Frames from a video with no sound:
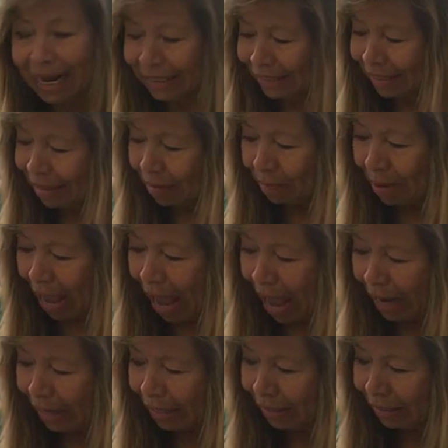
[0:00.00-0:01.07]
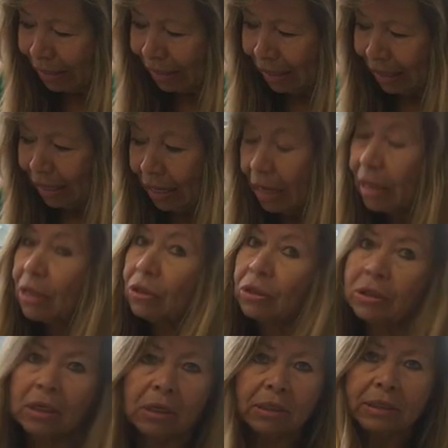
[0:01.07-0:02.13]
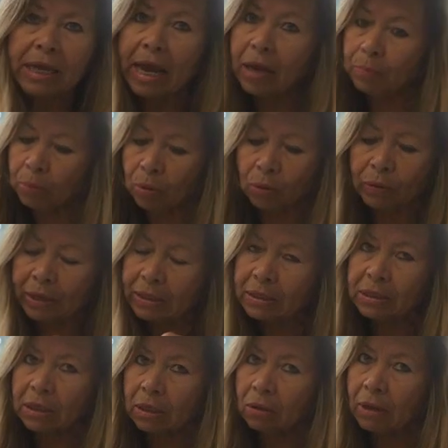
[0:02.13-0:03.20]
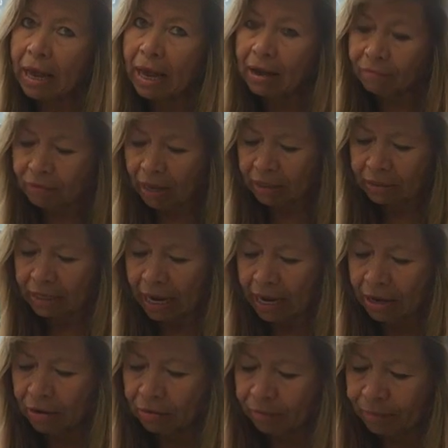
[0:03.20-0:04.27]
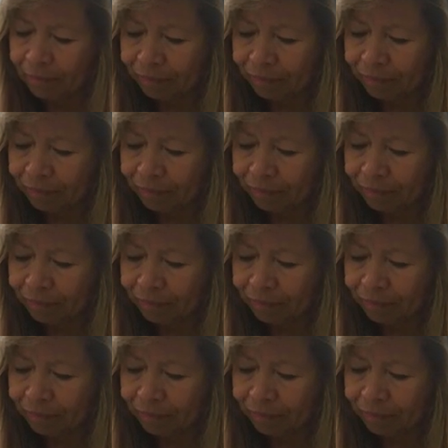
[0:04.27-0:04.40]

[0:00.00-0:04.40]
legs in the back. They're still a tadpole. They still have that tail